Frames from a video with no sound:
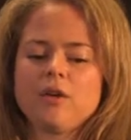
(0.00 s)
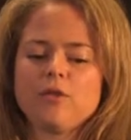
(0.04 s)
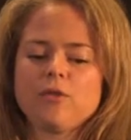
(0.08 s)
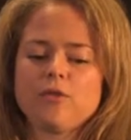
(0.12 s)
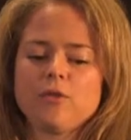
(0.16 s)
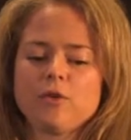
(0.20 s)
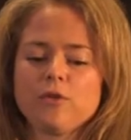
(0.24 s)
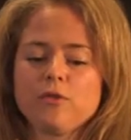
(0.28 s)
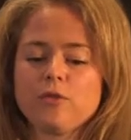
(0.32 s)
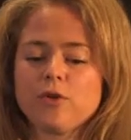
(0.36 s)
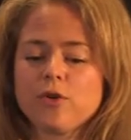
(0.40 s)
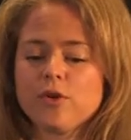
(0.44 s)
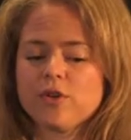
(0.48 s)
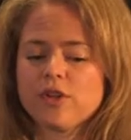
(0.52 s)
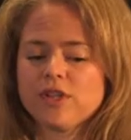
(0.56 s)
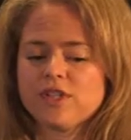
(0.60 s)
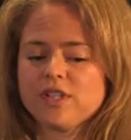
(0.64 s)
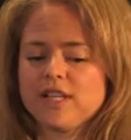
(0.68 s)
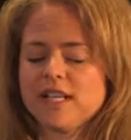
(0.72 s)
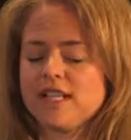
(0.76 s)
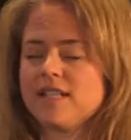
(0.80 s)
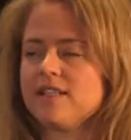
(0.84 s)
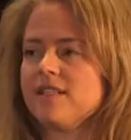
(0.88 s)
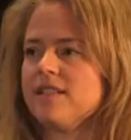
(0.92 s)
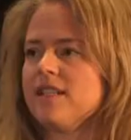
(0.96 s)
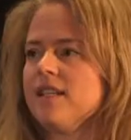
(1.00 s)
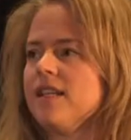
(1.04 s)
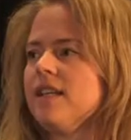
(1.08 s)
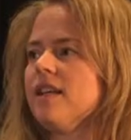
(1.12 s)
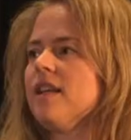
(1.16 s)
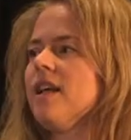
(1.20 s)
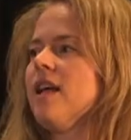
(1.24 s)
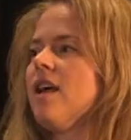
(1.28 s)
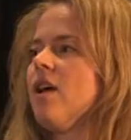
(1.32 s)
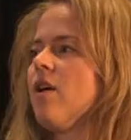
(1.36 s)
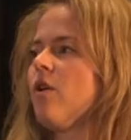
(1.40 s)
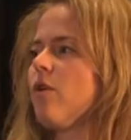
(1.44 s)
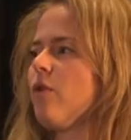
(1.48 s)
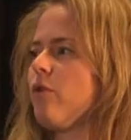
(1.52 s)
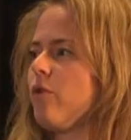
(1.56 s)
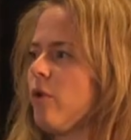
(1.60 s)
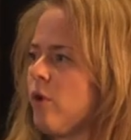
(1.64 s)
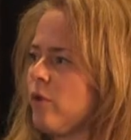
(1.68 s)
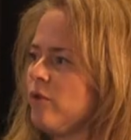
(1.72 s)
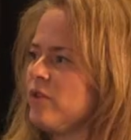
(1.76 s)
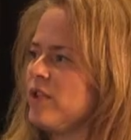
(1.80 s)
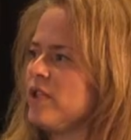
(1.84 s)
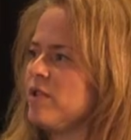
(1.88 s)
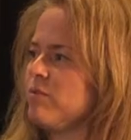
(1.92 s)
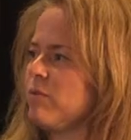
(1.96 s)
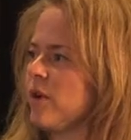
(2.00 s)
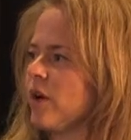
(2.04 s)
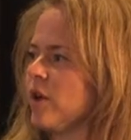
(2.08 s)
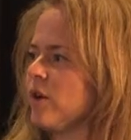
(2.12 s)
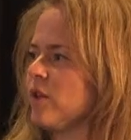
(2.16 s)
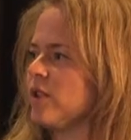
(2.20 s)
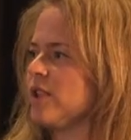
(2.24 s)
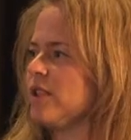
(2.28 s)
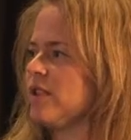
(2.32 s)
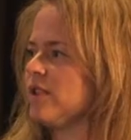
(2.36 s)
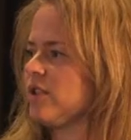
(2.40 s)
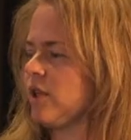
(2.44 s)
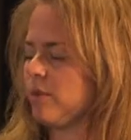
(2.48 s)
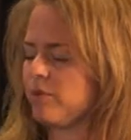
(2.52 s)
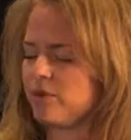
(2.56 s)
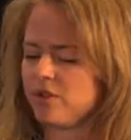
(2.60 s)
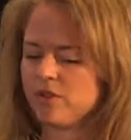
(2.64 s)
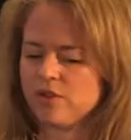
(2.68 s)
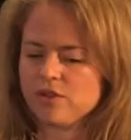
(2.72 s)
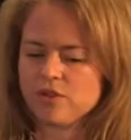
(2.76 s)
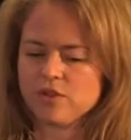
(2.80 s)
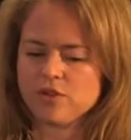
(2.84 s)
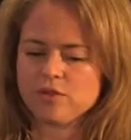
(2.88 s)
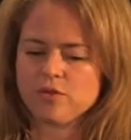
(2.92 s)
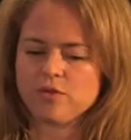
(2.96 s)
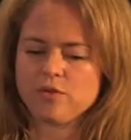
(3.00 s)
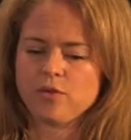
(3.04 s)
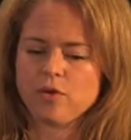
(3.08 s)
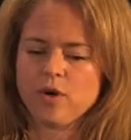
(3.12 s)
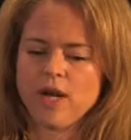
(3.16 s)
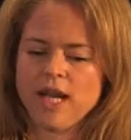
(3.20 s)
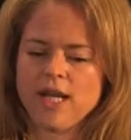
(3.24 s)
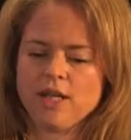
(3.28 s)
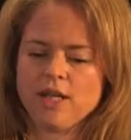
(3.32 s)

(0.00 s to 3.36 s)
for further testing of these priority substances for